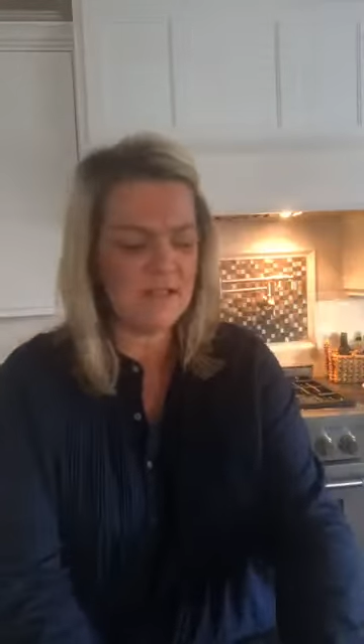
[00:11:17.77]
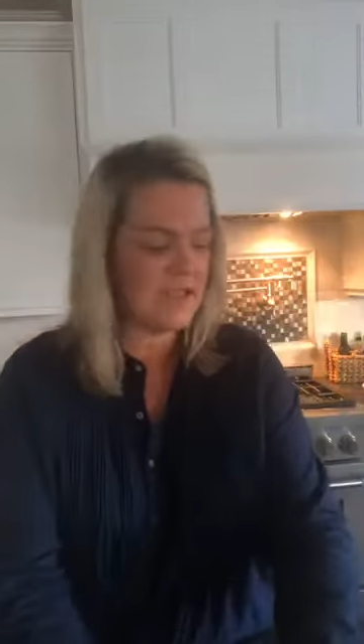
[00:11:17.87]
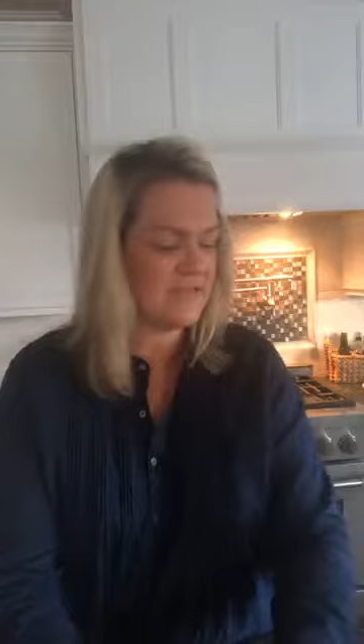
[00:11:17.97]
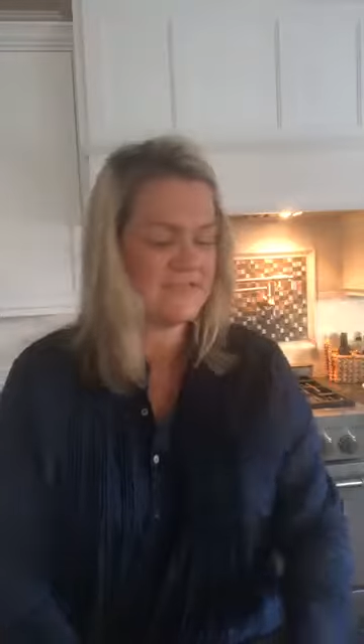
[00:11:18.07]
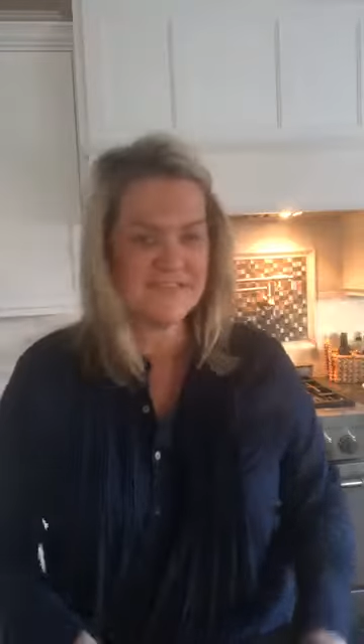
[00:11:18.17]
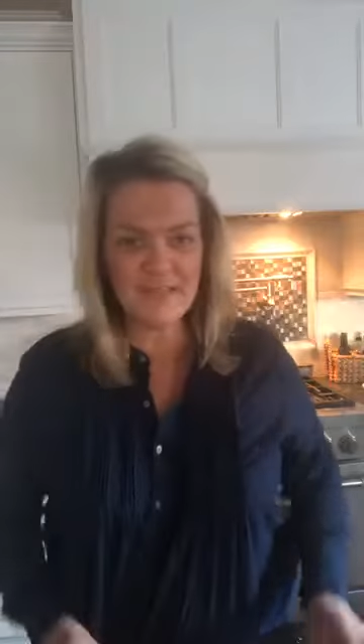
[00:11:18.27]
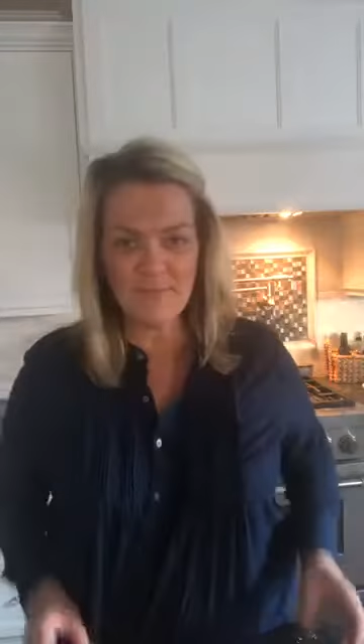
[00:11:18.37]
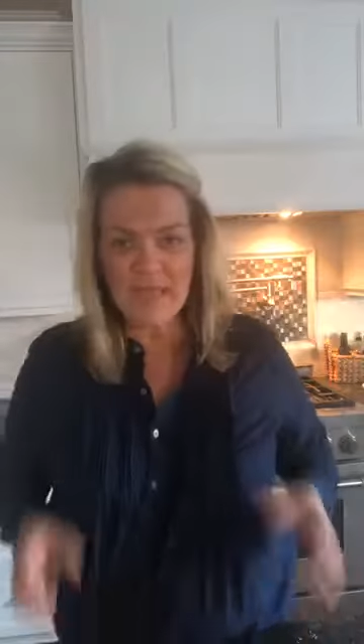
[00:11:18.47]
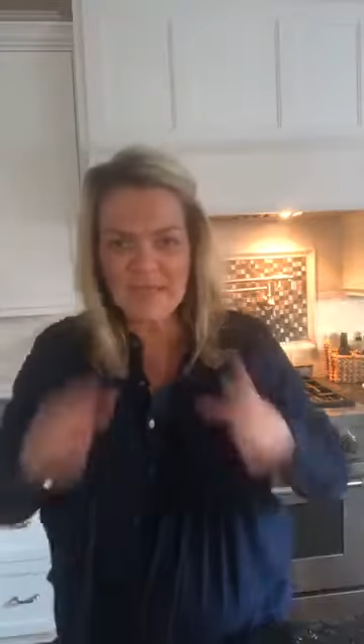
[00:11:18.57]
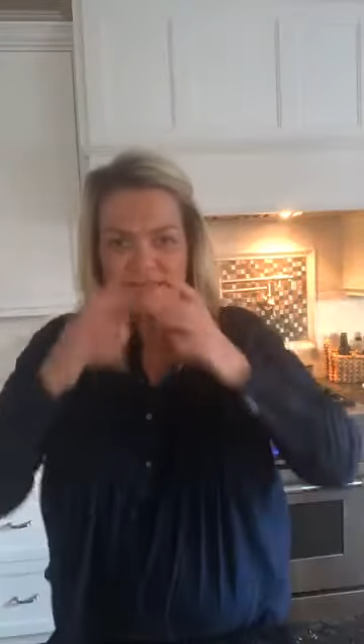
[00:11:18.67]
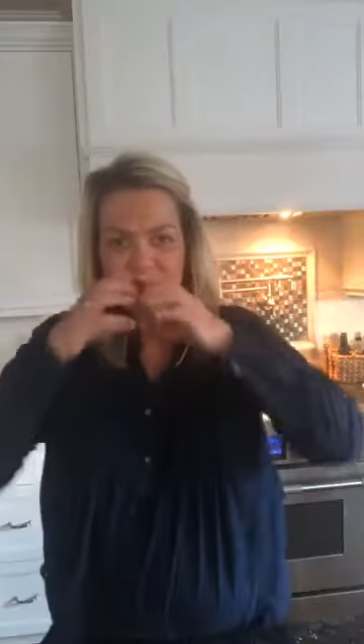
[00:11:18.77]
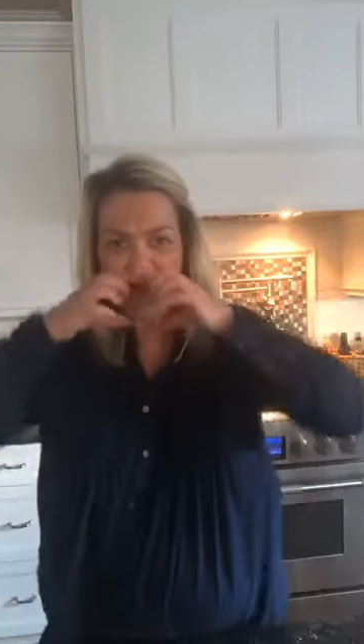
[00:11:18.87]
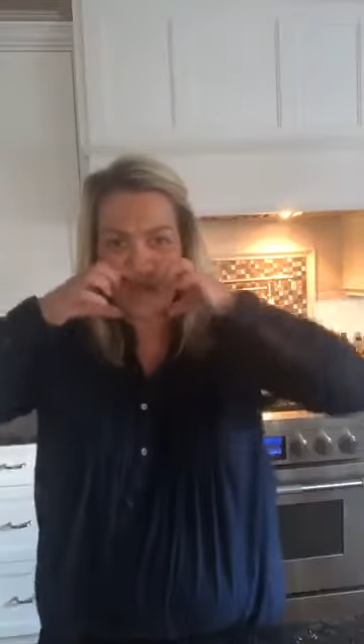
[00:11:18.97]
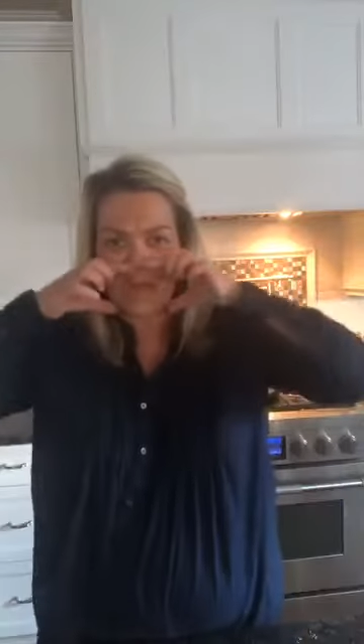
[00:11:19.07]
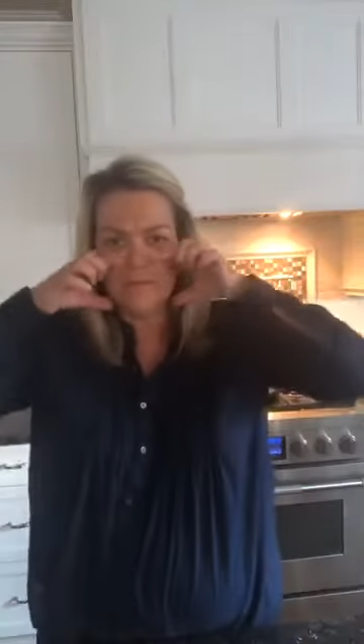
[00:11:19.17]
I had a ski mask
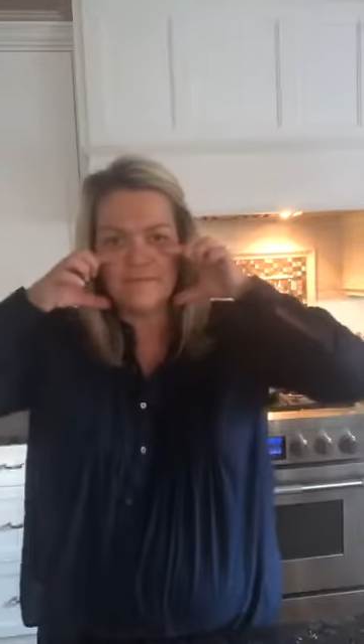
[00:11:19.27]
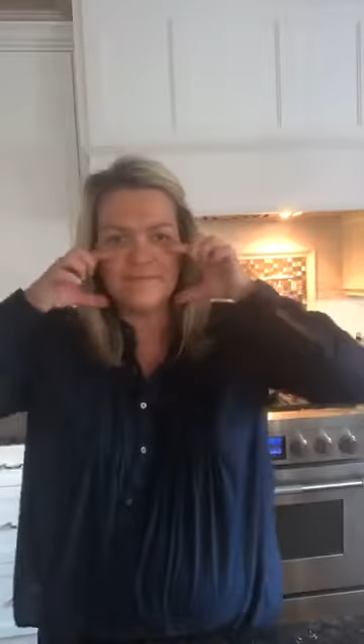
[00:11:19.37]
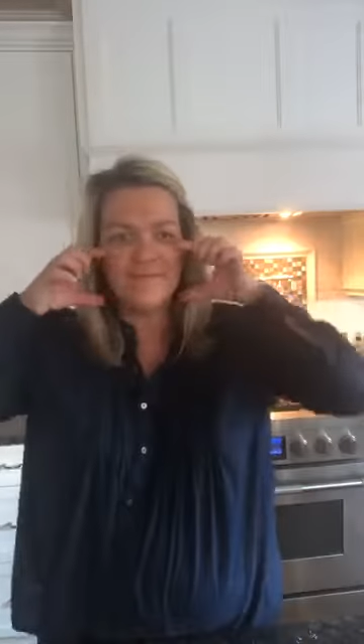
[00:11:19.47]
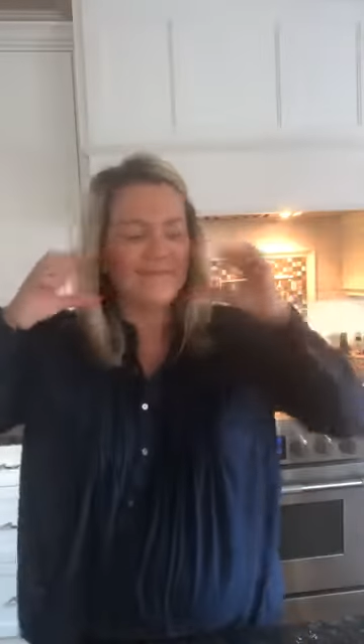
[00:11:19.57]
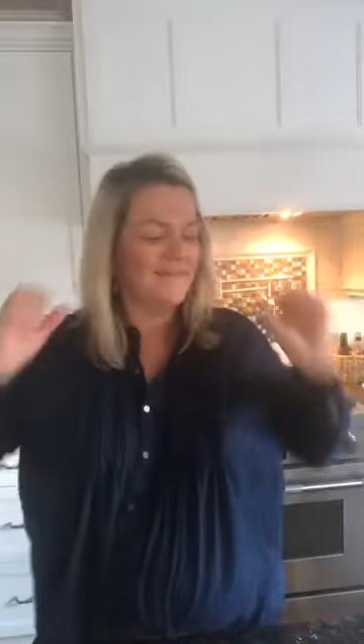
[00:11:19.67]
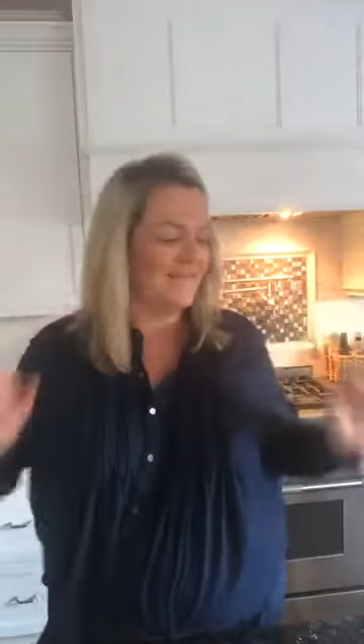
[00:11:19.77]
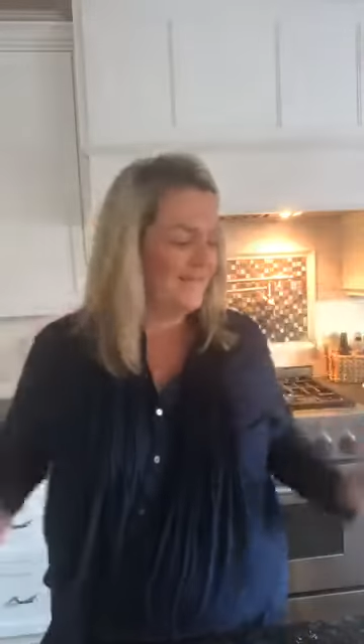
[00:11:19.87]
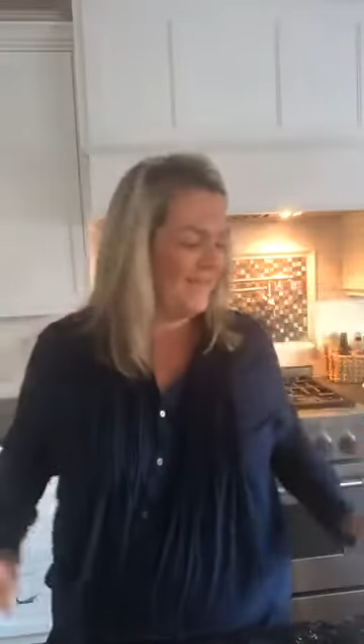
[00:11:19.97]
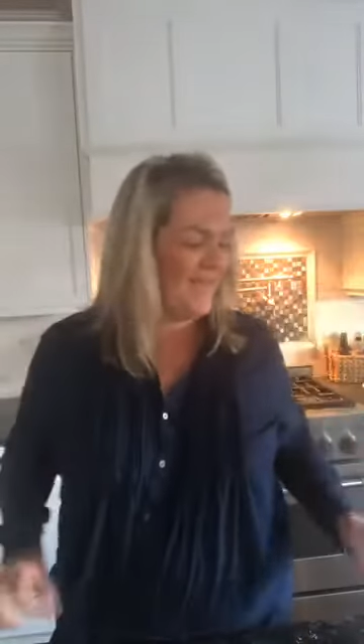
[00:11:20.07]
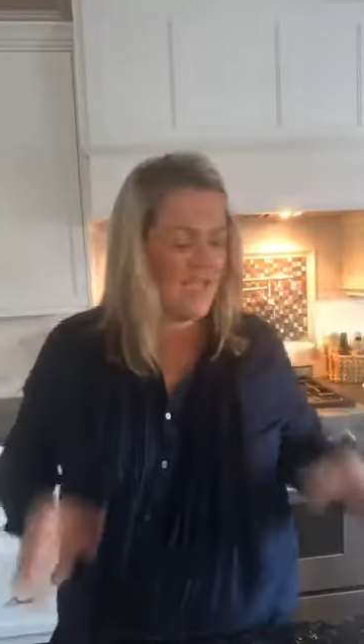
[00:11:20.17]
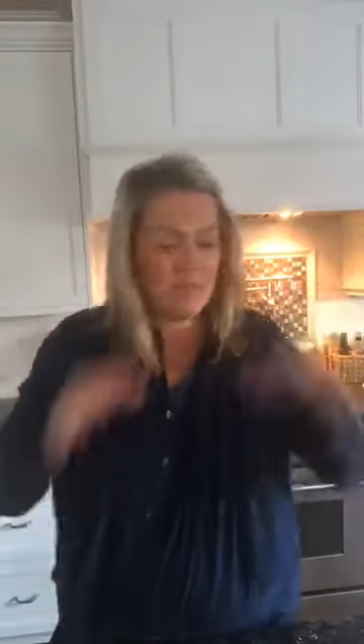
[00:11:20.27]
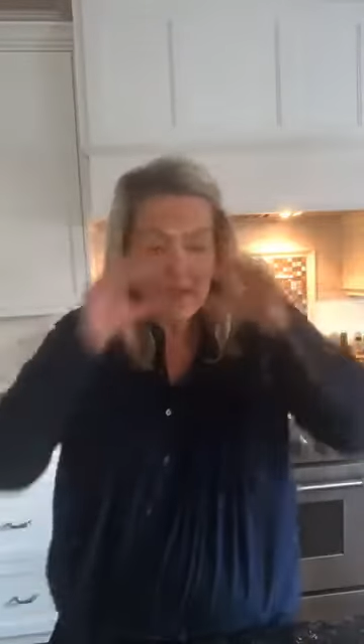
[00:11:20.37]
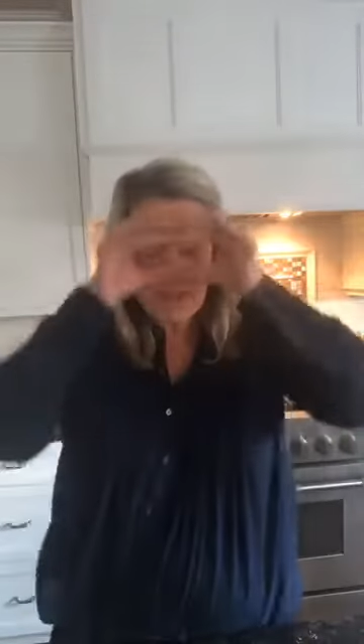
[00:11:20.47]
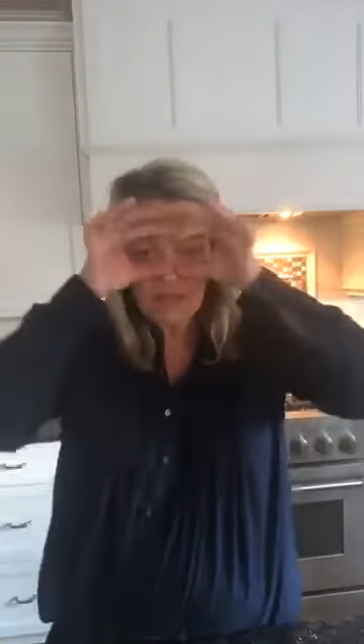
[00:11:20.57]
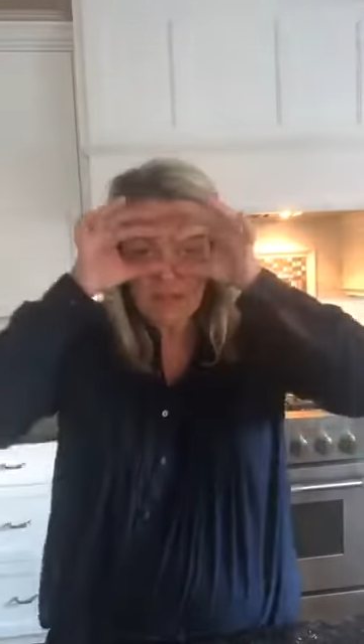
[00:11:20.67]
on and my